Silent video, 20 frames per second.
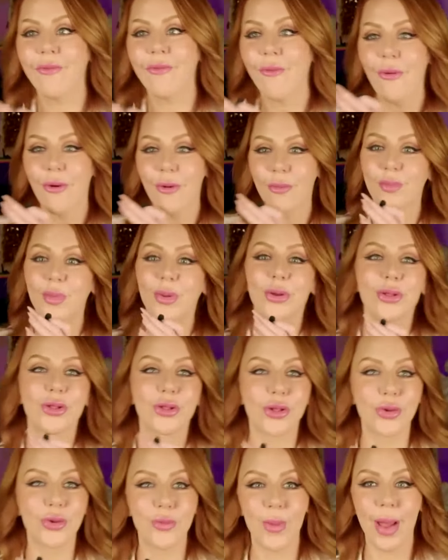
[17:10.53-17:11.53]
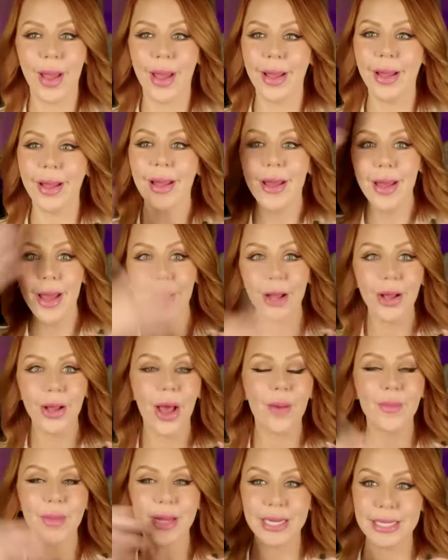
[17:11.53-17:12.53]
or pushed away
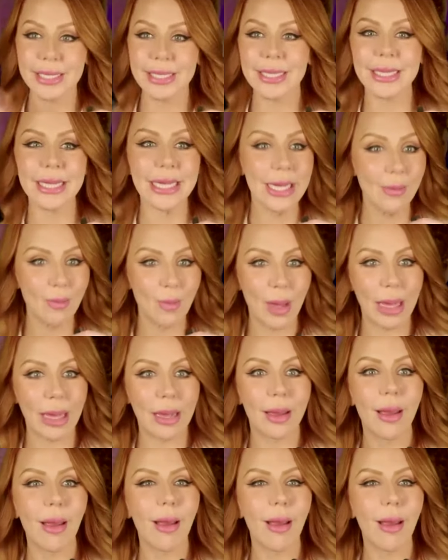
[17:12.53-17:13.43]
coming to see me.